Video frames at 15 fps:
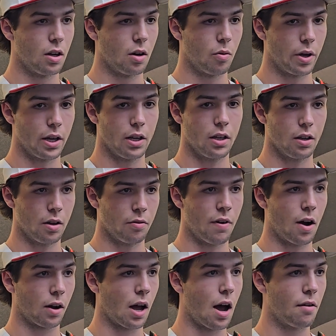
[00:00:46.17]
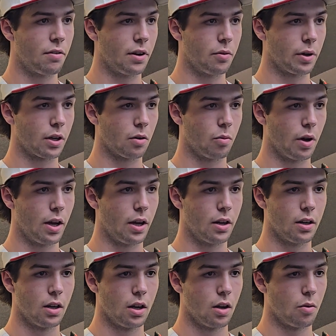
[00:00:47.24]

we felt confident we could win.